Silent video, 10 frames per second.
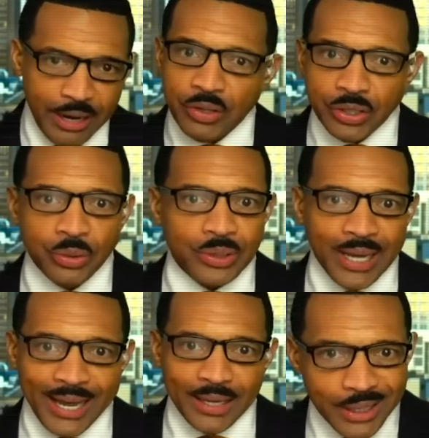Every single
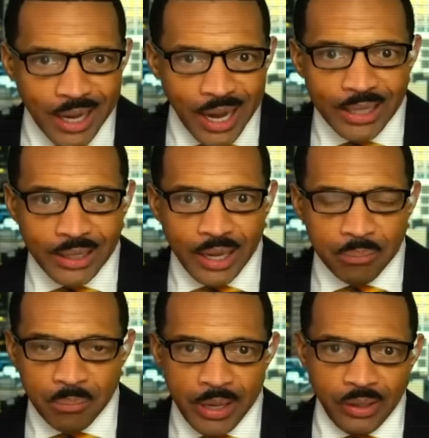time,
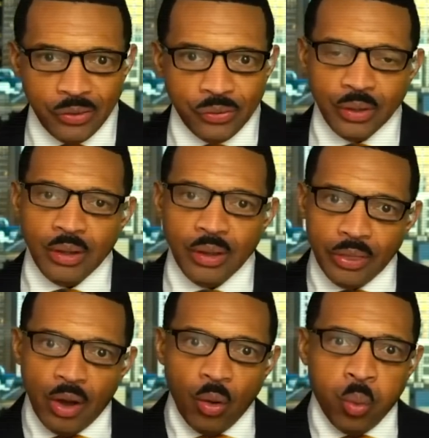Kanye makes
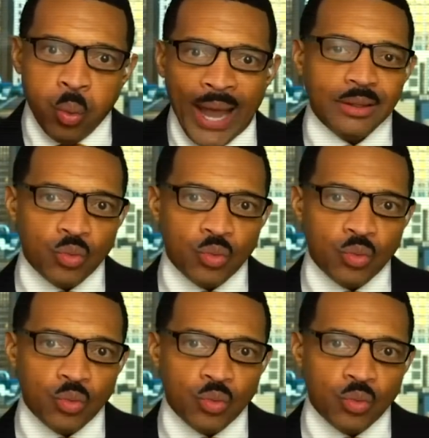the white